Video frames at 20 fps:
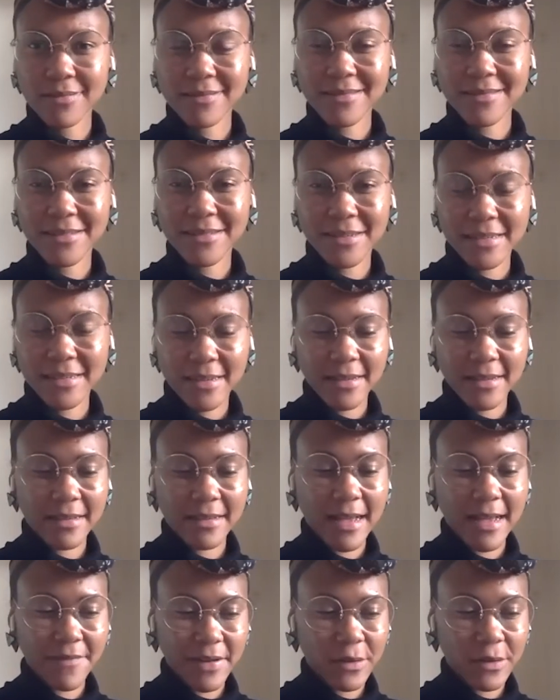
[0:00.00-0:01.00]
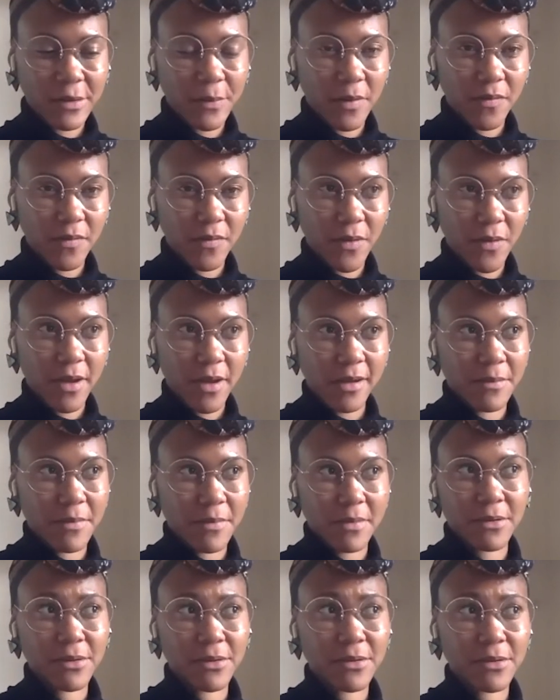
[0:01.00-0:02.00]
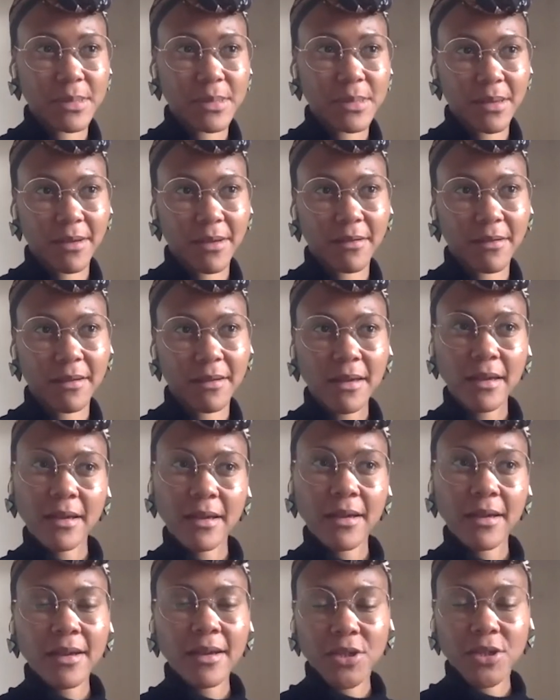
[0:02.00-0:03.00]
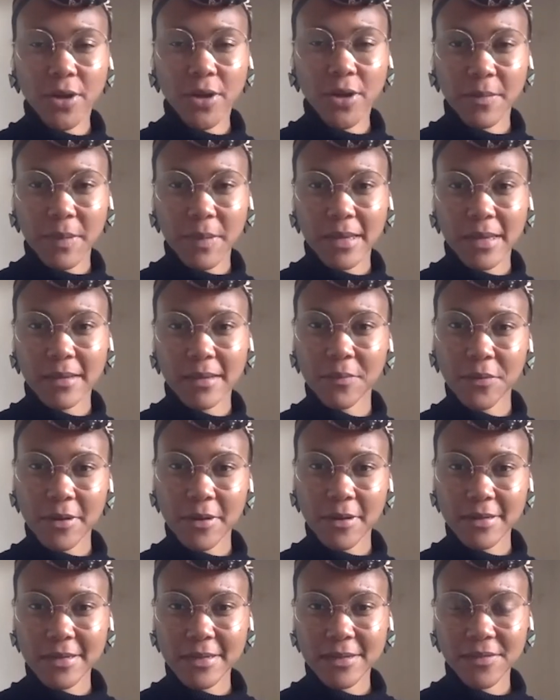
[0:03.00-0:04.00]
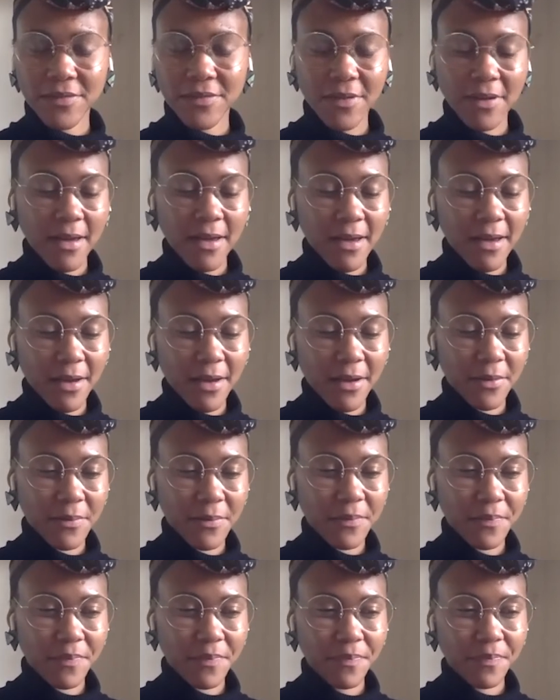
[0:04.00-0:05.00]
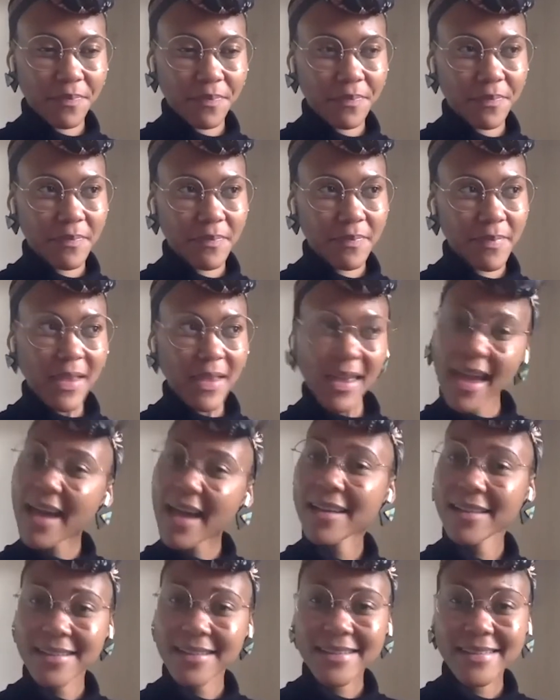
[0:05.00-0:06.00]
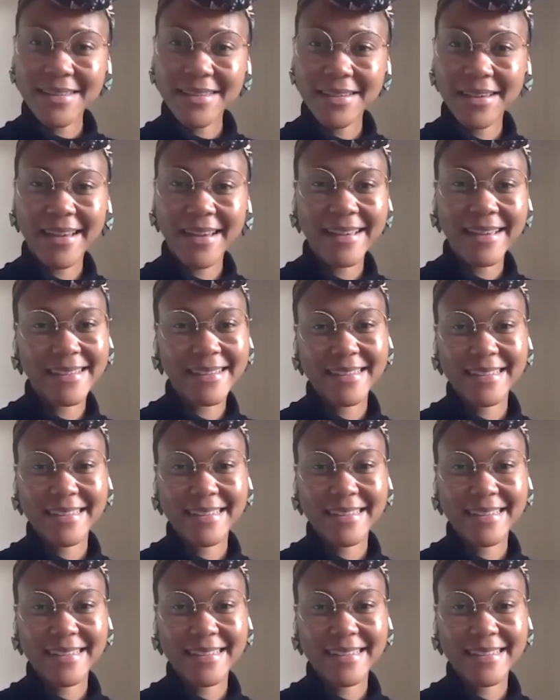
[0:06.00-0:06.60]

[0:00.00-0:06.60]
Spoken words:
Good to have a little bit of work to do. So trying to be productive. Yeah. So yeah.